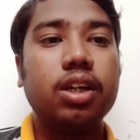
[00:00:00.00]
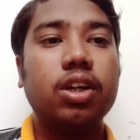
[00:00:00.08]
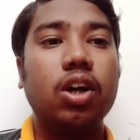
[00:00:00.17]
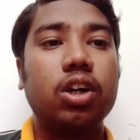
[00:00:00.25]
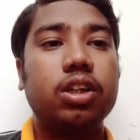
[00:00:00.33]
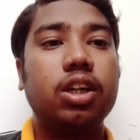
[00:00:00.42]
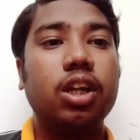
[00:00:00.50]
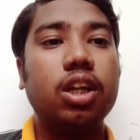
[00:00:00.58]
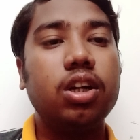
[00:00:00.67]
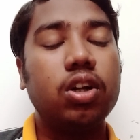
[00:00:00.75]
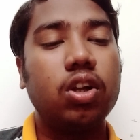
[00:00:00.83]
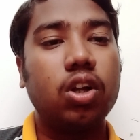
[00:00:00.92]
Dr.
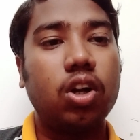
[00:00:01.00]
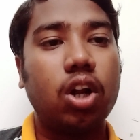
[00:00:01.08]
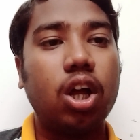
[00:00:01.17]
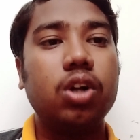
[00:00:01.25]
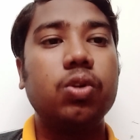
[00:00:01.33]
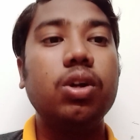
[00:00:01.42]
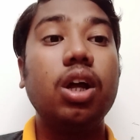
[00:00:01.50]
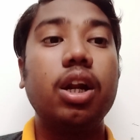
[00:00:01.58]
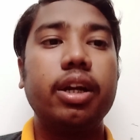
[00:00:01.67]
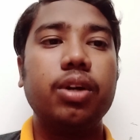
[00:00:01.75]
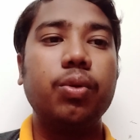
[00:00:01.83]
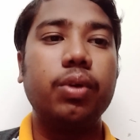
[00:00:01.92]
Rahul
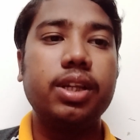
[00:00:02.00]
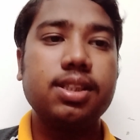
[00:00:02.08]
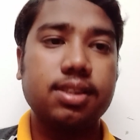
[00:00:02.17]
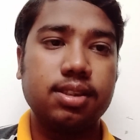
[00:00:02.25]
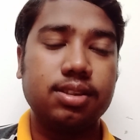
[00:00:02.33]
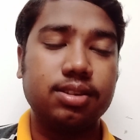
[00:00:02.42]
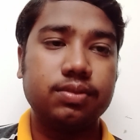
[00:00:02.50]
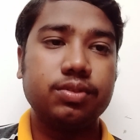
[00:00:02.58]
Attuluri sir.